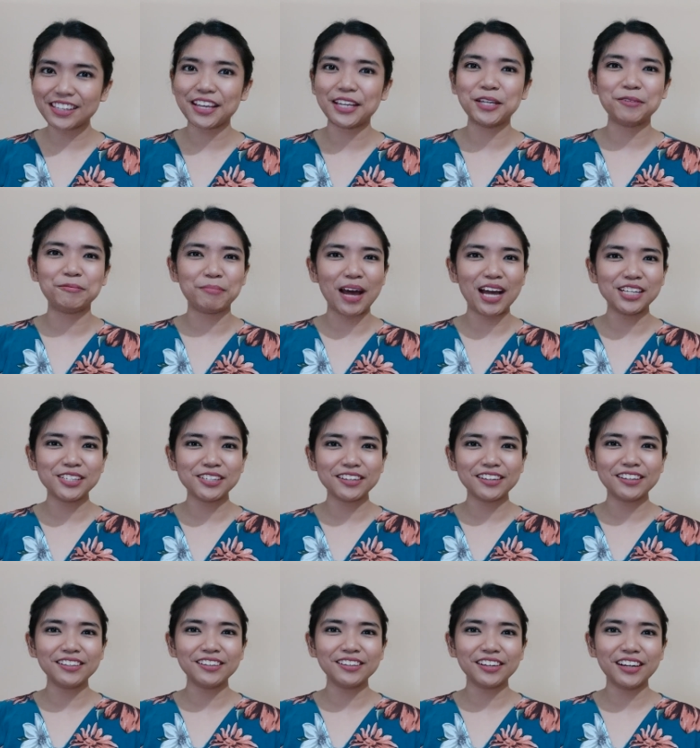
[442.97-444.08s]
in a
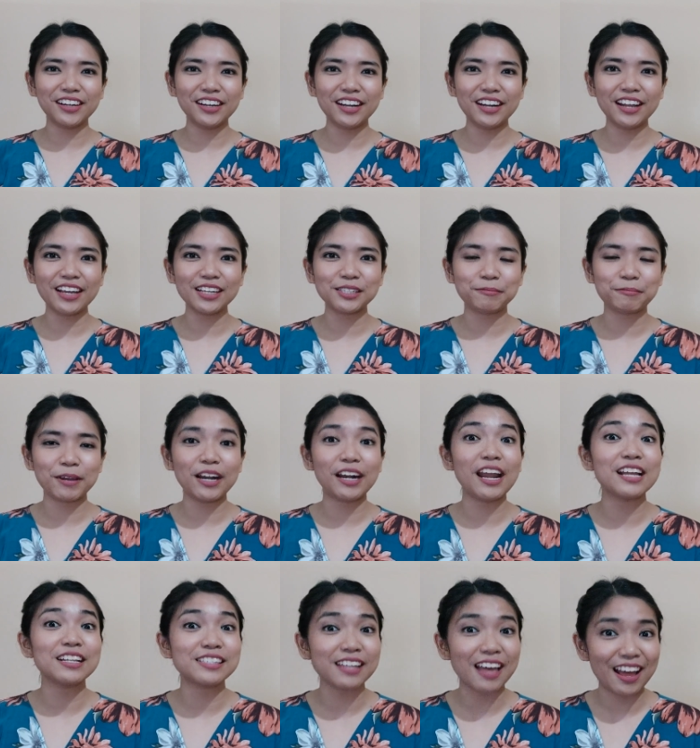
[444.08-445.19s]
magical learning
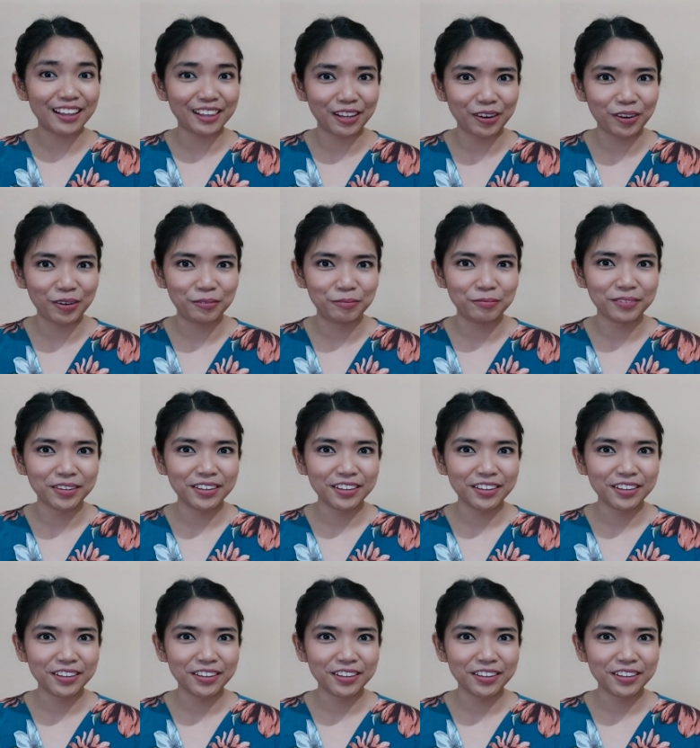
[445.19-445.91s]
experience at home.